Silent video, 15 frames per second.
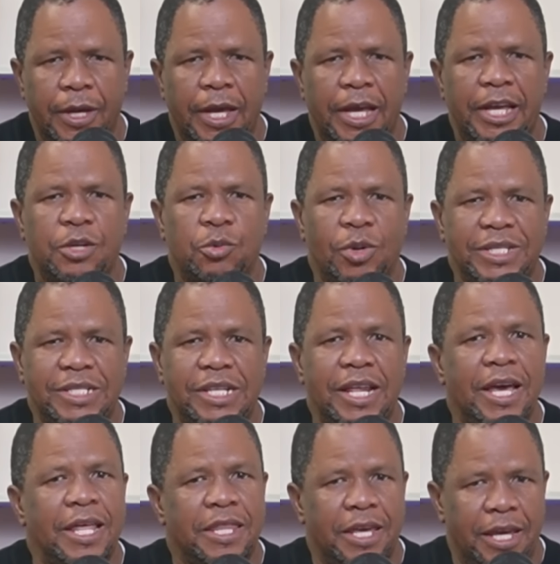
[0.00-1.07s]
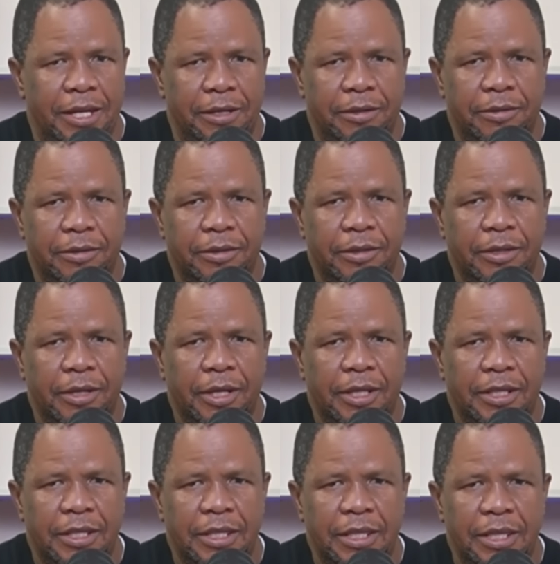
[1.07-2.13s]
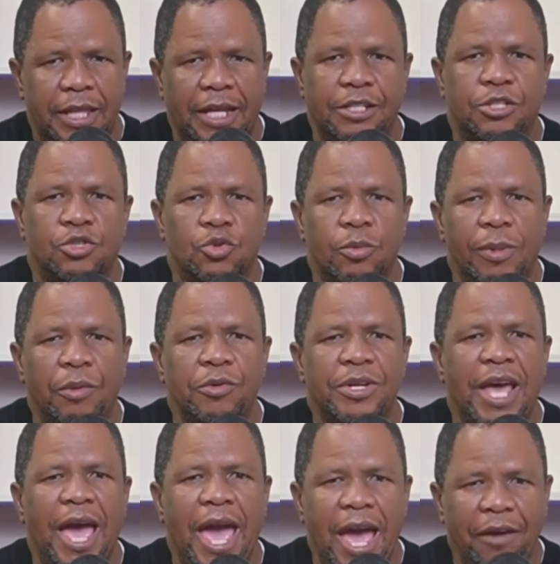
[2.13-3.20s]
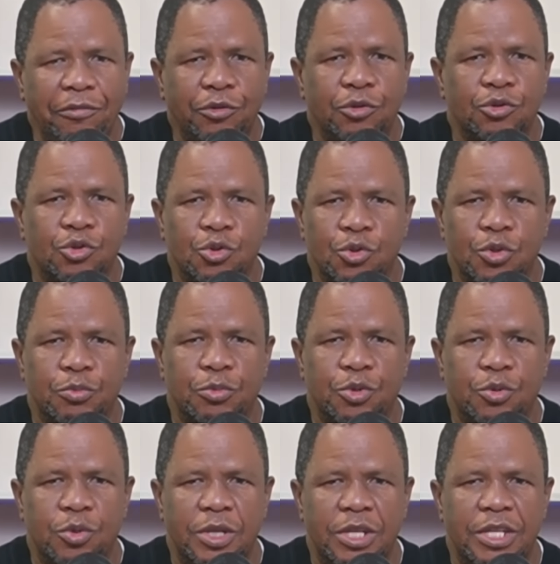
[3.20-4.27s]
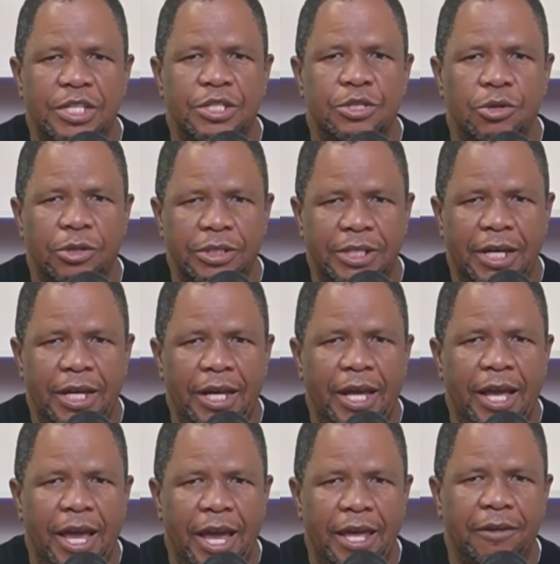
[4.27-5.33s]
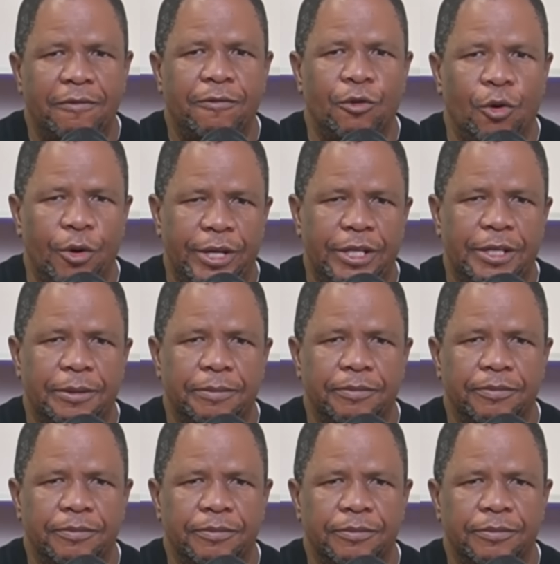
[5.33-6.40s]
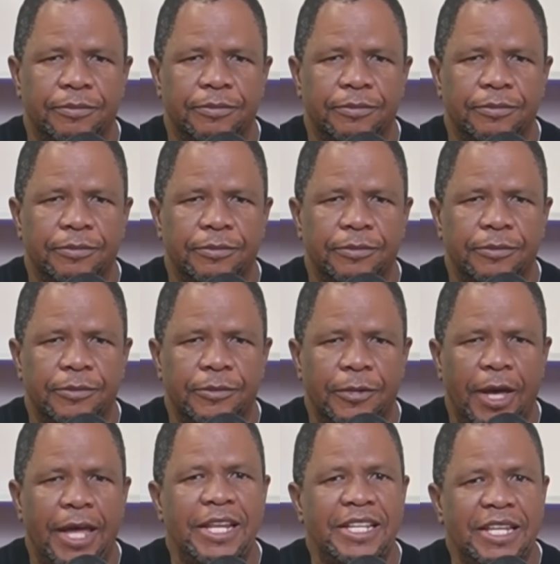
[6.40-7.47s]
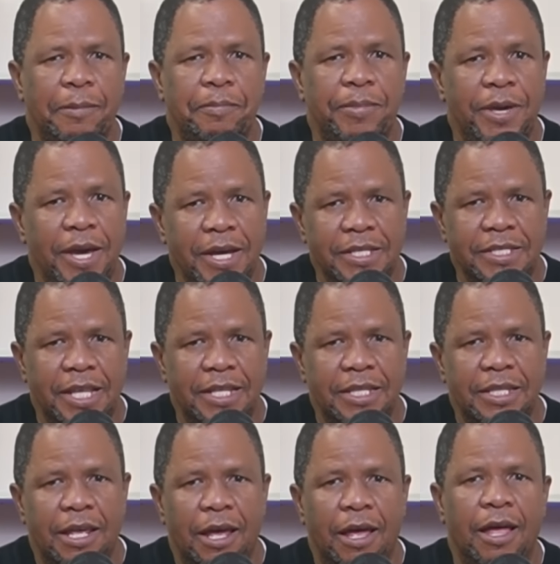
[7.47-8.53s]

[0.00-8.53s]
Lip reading: It was clear then that Zuma would have to choose between his daughter and Floyd. And it appears that